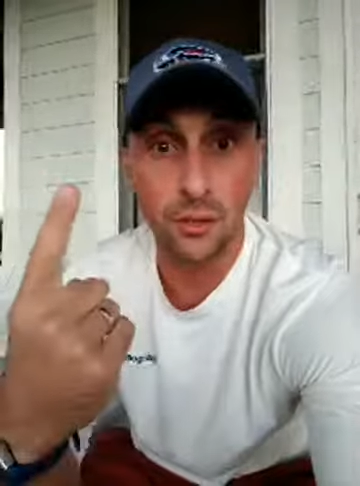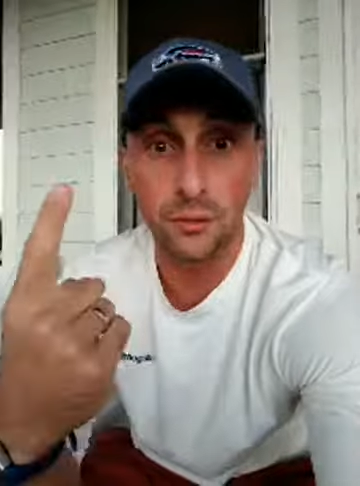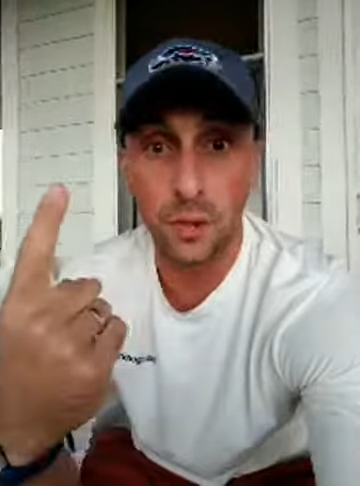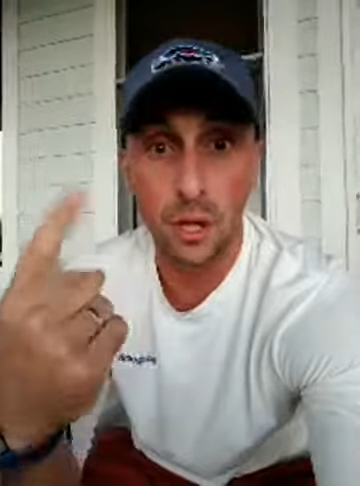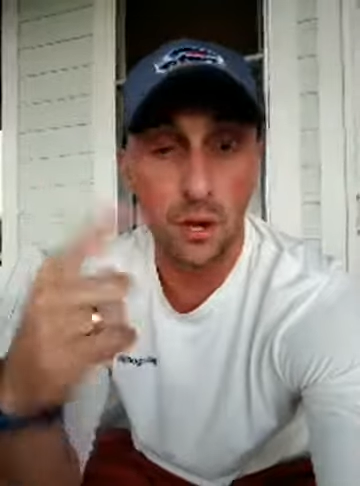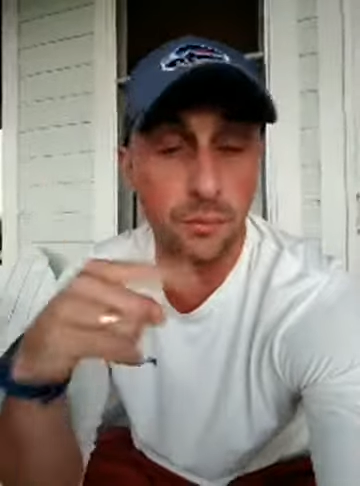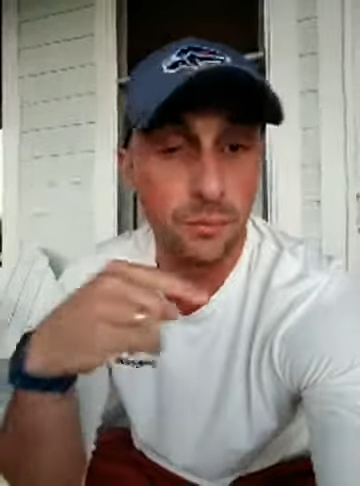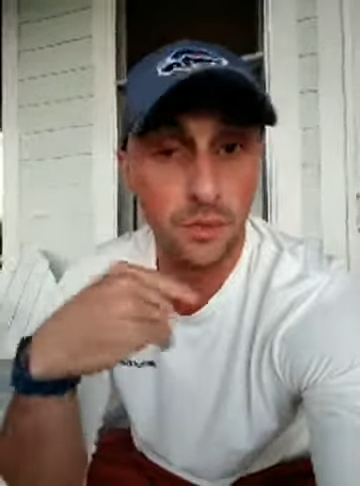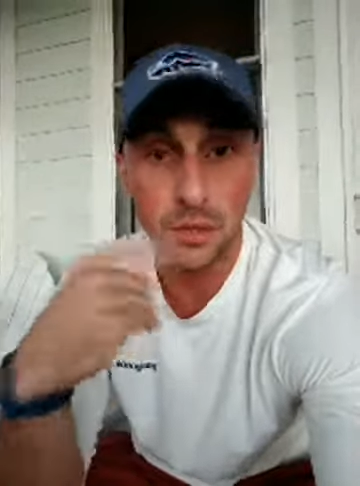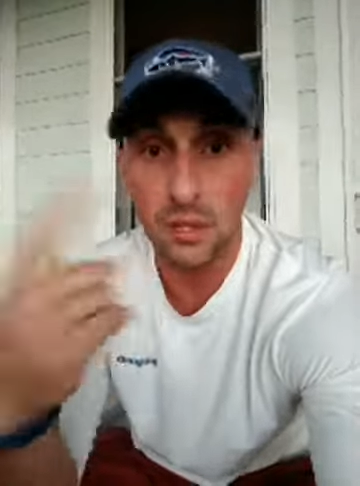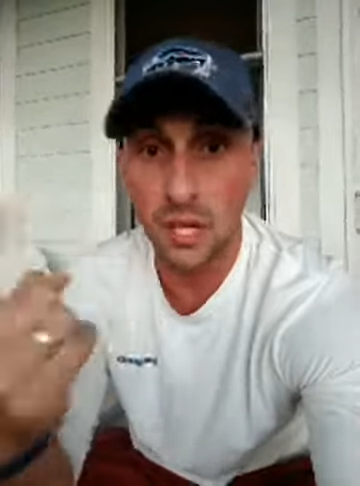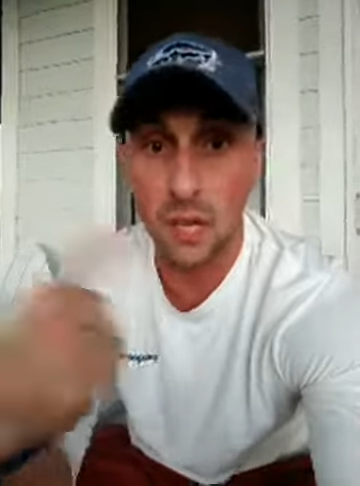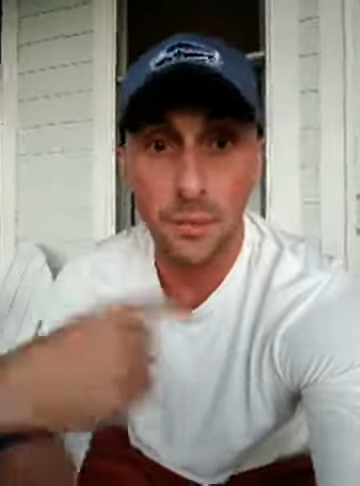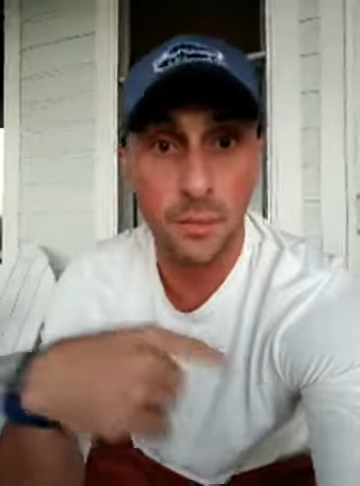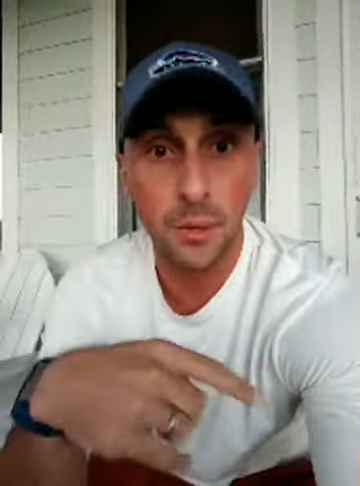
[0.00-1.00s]
flow.
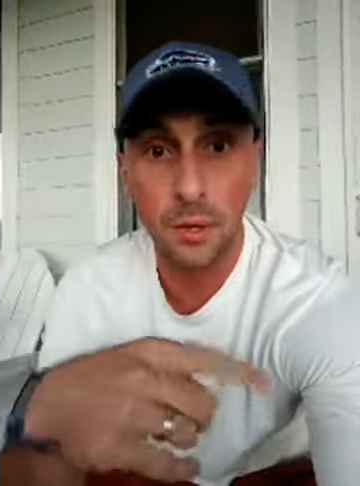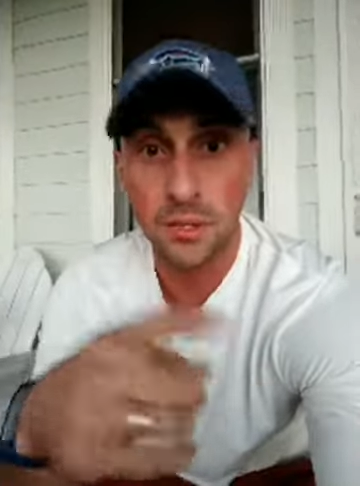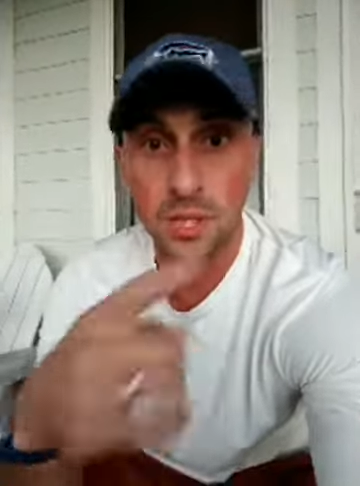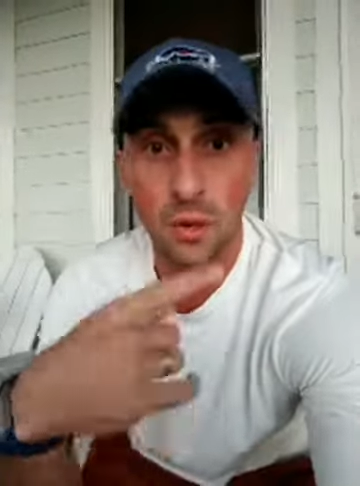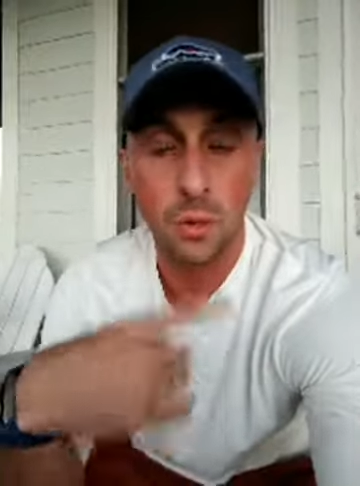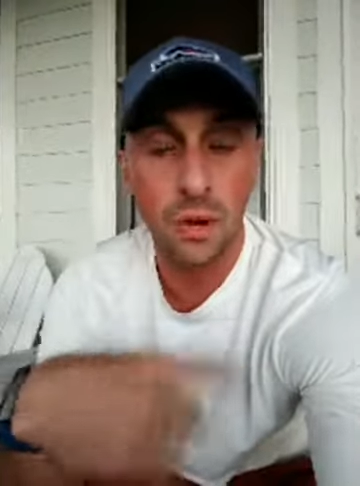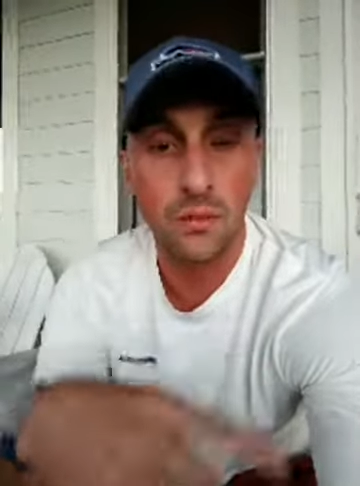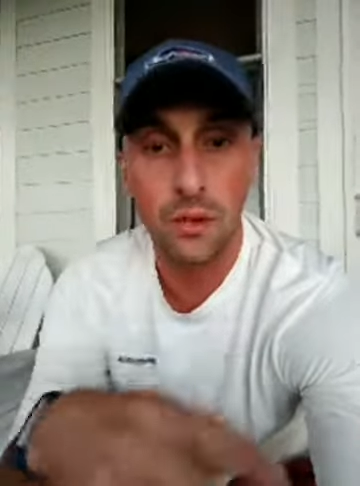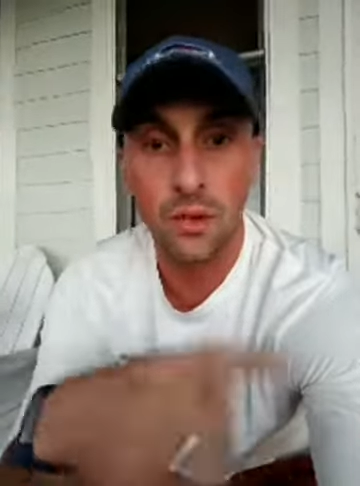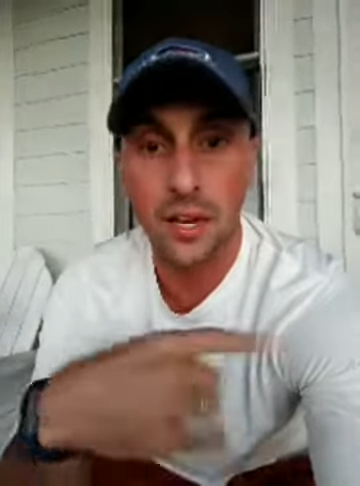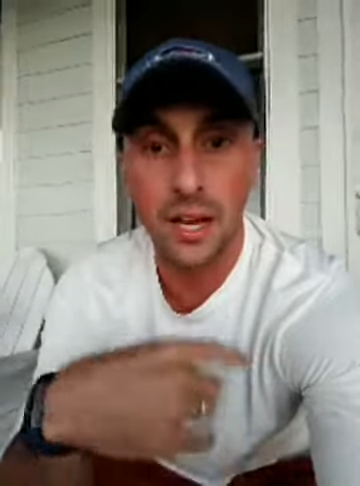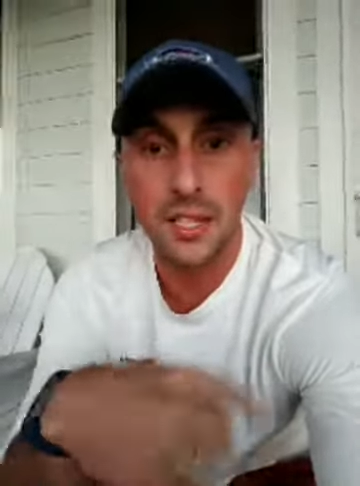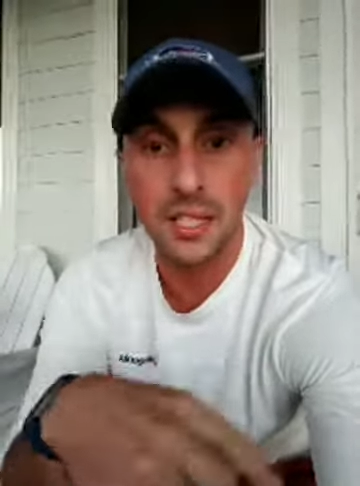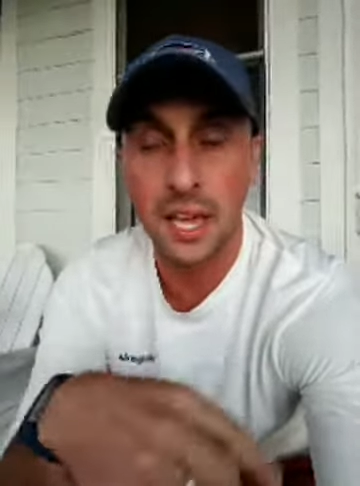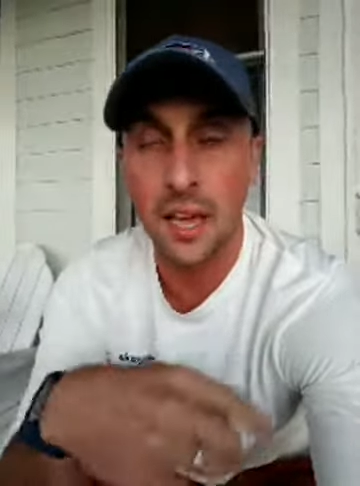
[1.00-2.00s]
Keep me posted on whatever you
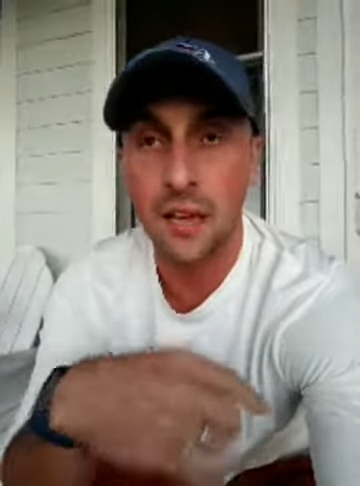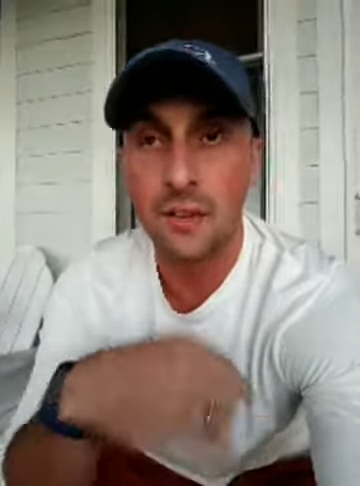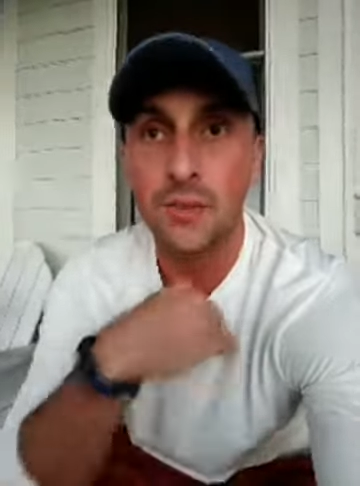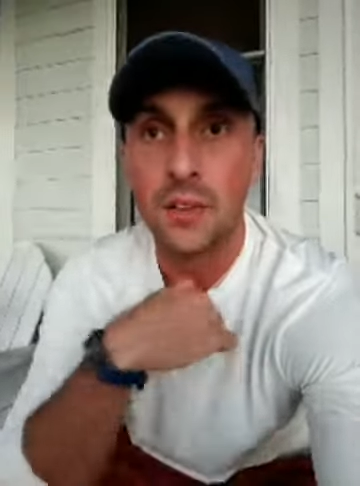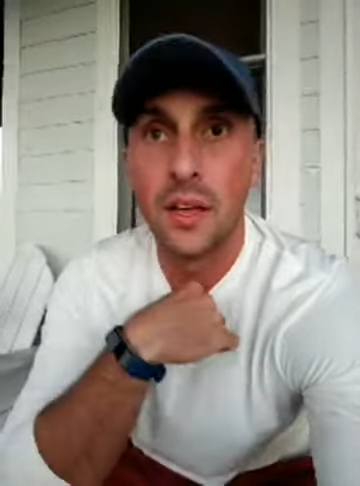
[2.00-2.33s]
guys have.